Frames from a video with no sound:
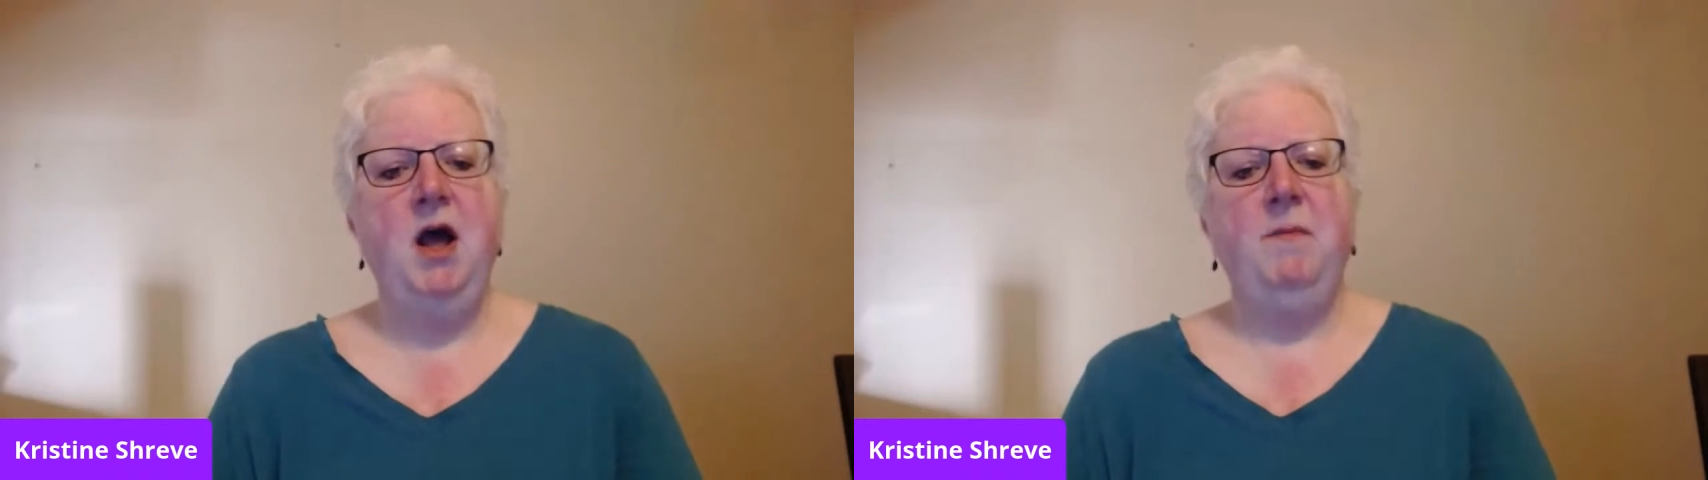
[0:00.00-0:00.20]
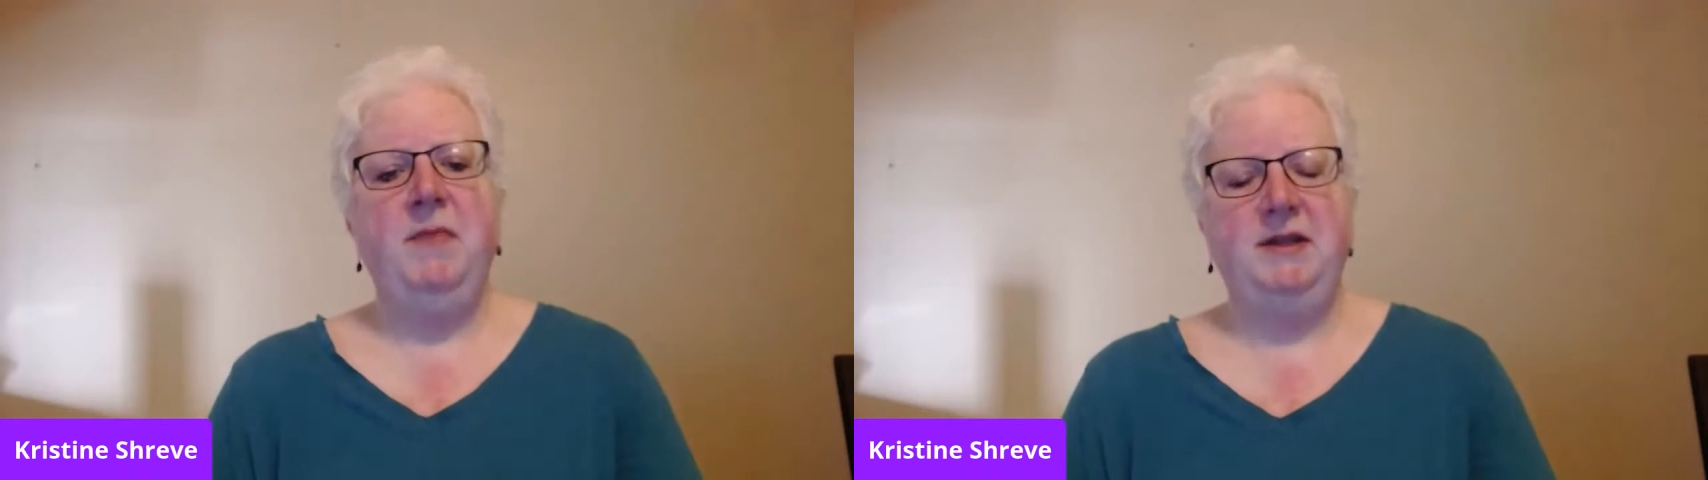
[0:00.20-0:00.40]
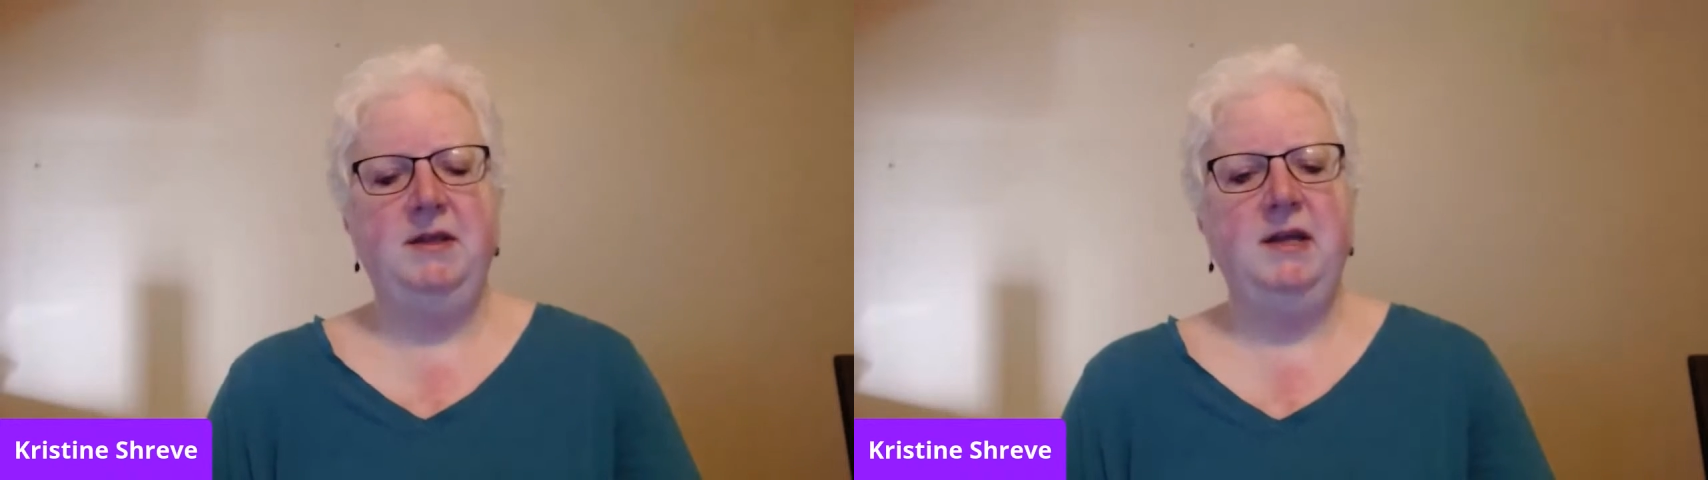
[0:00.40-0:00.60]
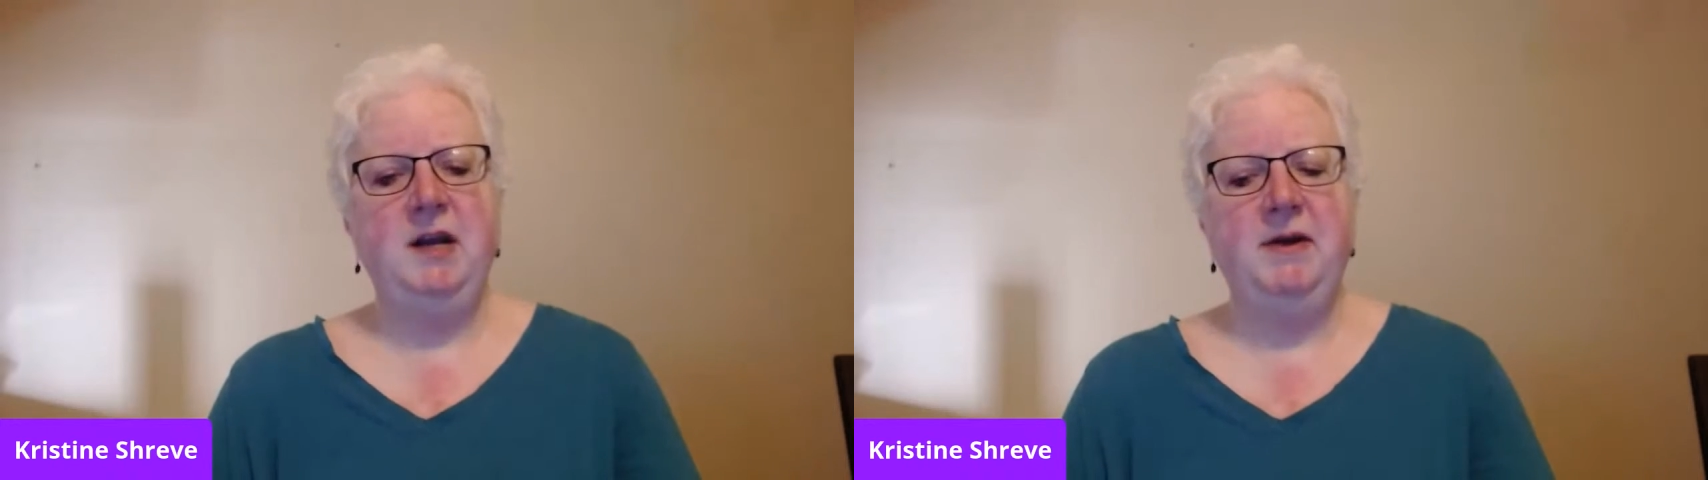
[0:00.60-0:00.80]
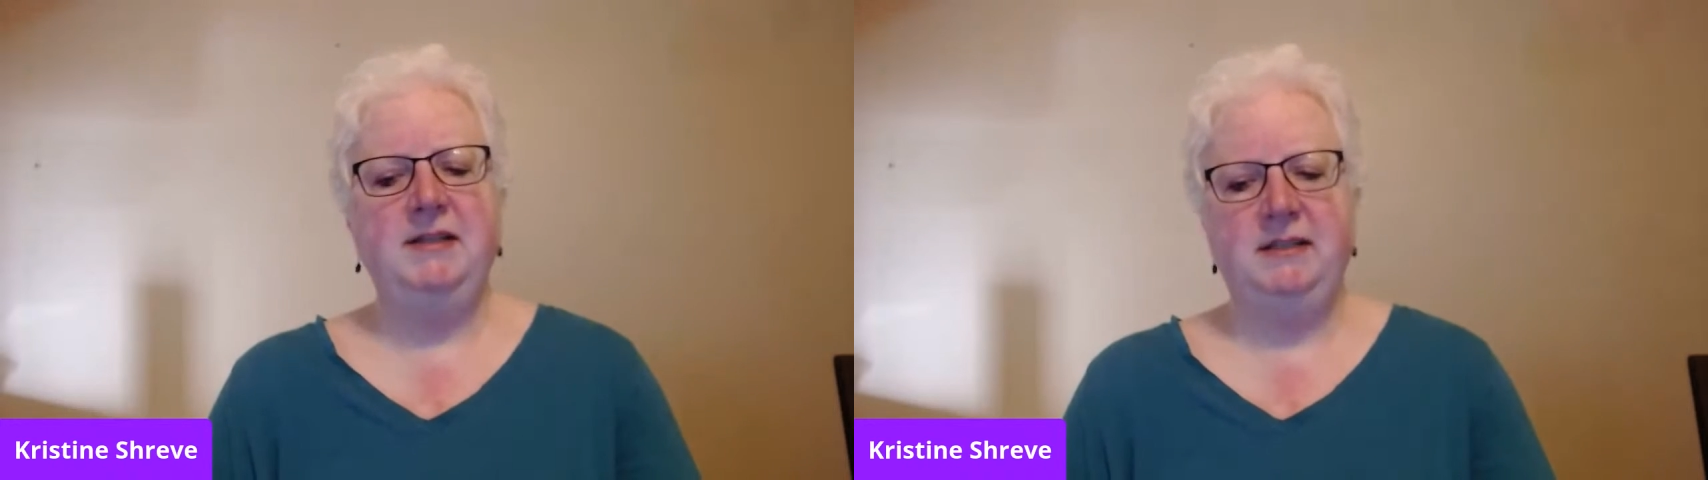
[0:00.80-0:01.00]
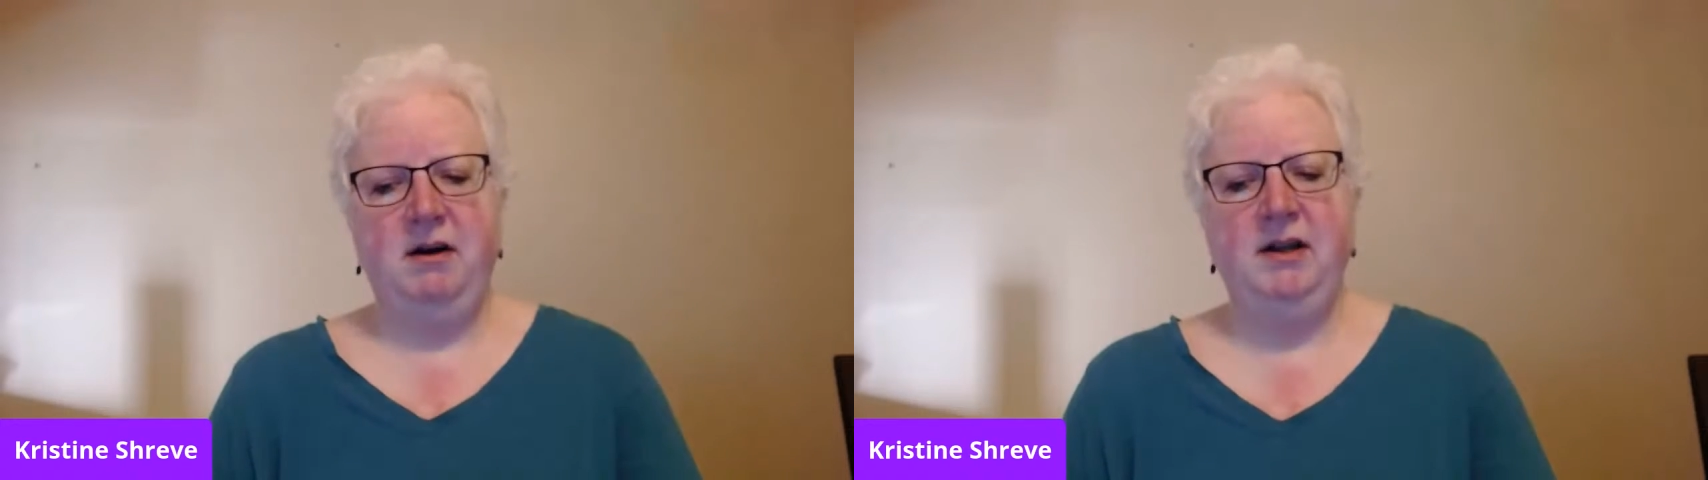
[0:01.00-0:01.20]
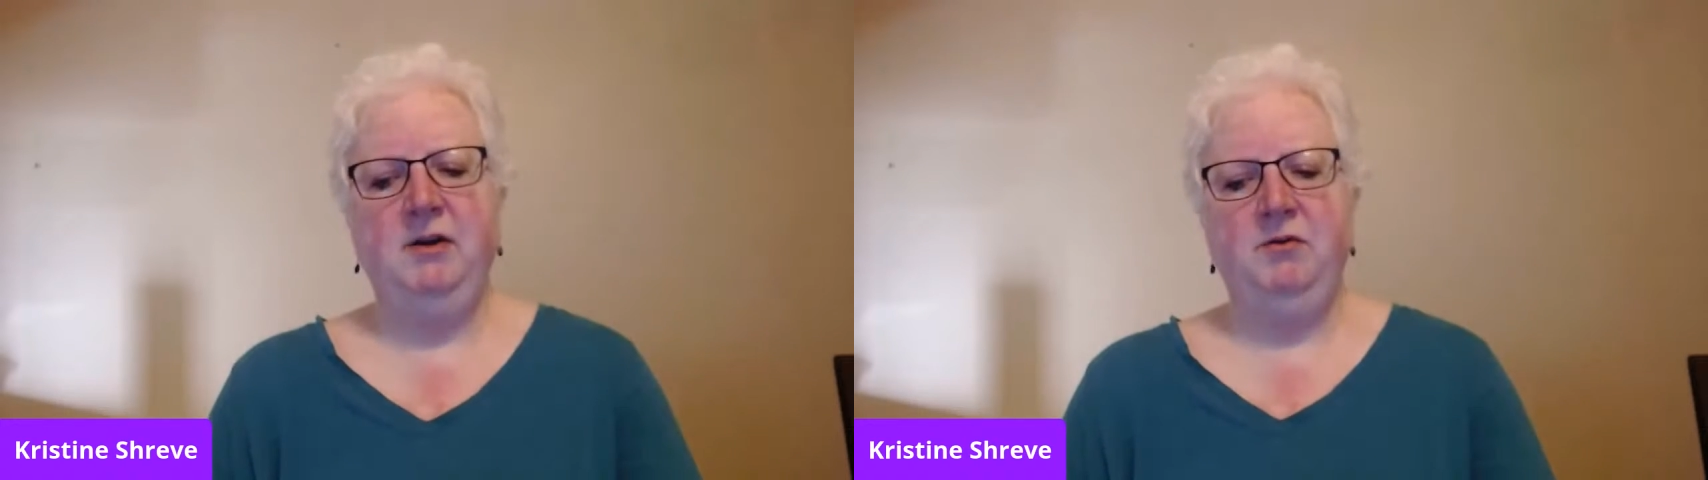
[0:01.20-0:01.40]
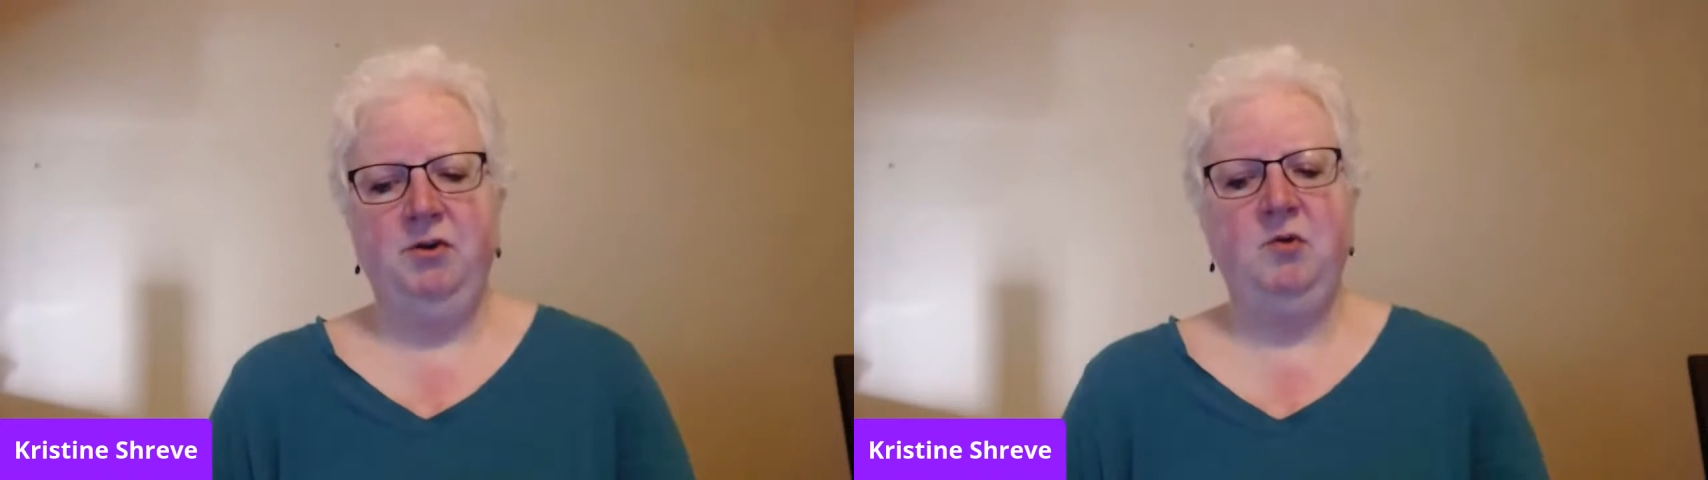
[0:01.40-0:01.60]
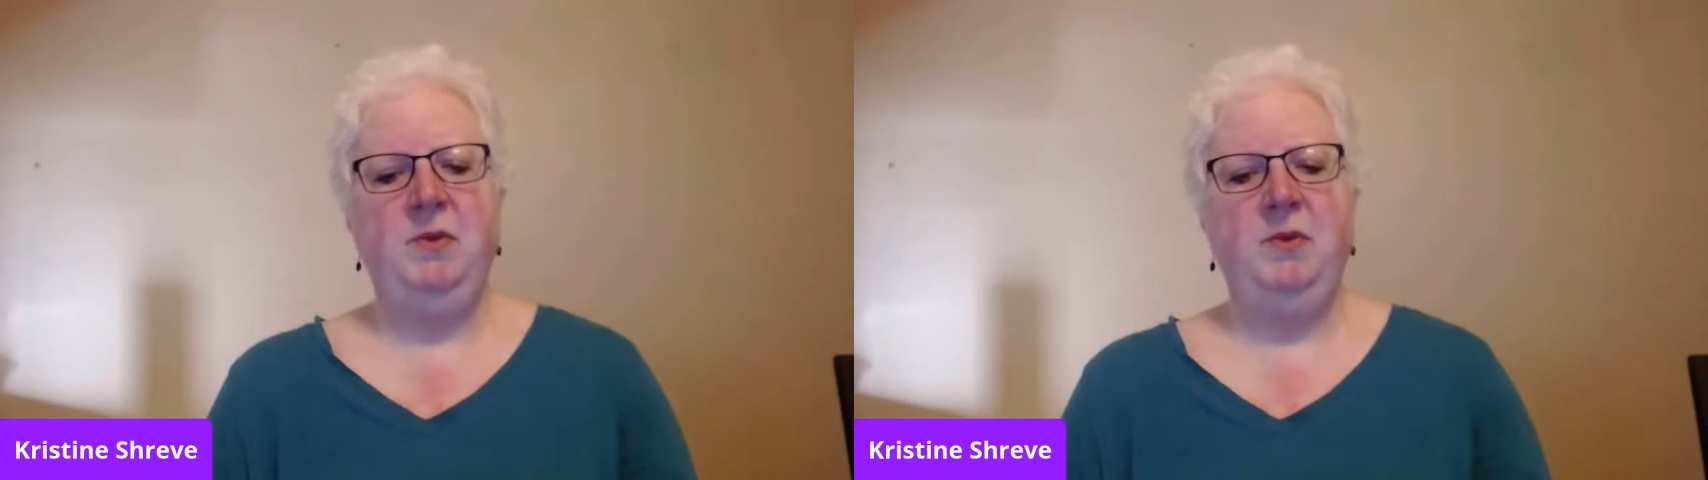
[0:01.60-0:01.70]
But the thing about starting a group